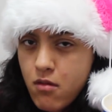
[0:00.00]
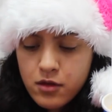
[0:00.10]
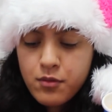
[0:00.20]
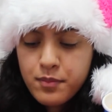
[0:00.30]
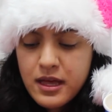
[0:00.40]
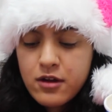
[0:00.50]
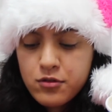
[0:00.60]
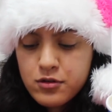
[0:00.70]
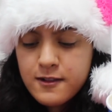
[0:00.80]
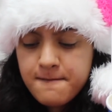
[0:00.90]
there would be a
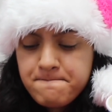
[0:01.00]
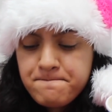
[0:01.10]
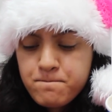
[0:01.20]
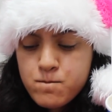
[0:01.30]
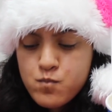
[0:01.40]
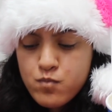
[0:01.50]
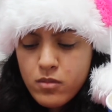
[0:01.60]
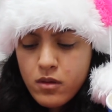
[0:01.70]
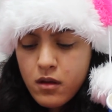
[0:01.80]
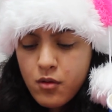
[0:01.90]
rule
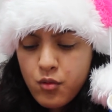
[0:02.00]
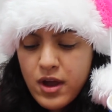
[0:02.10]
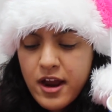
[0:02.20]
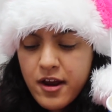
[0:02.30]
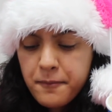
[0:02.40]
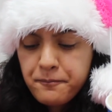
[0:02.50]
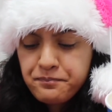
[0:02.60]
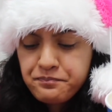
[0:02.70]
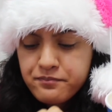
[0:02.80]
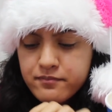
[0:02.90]
where
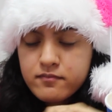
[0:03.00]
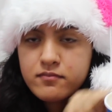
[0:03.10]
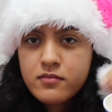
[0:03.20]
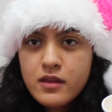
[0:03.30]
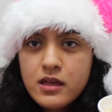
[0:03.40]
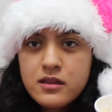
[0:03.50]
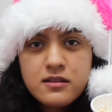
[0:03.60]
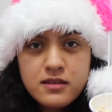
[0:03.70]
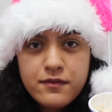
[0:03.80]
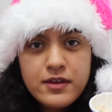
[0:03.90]

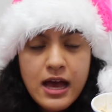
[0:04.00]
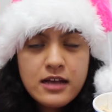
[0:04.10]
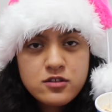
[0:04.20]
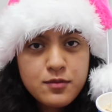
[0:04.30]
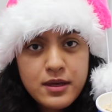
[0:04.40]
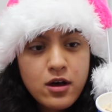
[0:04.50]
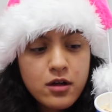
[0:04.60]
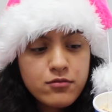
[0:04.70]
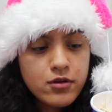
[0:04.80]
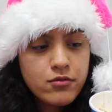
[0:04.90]
the TV has to be
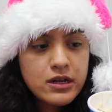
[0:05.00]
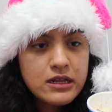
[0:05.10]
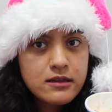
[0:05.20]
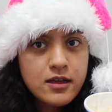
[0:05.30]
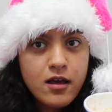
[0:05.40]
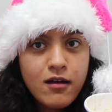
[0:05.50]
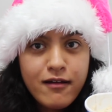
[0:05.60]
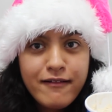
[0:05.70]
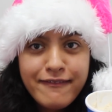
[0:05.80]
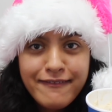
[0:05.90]
on when we're eating.
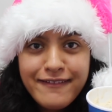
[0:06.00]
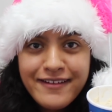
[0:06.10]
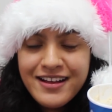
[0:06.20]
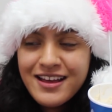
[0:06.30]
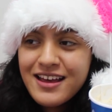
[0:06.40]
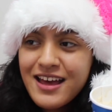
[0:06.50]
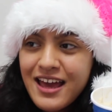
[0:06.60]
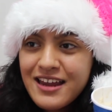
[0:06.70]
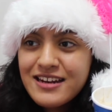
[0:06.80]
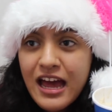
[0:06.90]

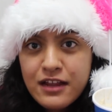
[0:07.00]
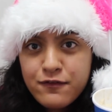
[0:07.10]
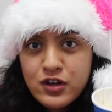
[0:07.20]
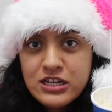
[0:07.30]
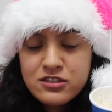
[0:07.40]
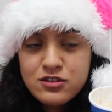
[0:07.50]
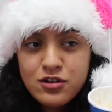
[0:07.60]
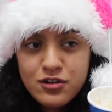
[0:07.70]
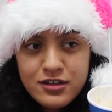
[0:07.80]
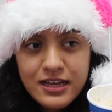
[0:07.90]
And not for us to
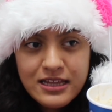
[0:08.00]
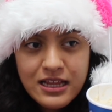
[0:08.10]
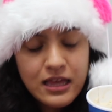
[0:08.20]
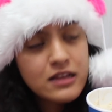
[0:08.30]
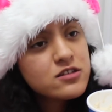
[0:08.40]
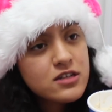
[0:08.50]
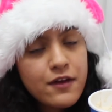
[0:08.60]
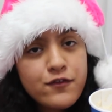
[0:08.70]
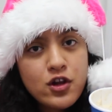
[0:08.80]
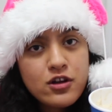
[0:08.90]
look at. Like, it's
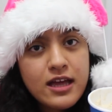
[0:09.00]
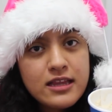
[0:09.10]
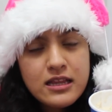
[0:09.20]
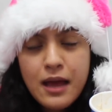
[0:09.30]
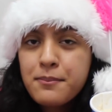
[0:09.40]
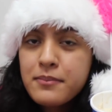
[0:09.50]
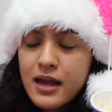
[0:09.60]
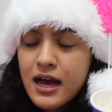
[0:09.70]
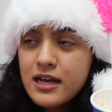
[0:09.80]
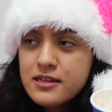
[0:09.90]
okay if you look at it. I'm
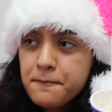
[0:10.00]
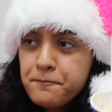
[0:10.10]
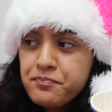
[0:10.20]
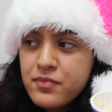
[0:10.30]
not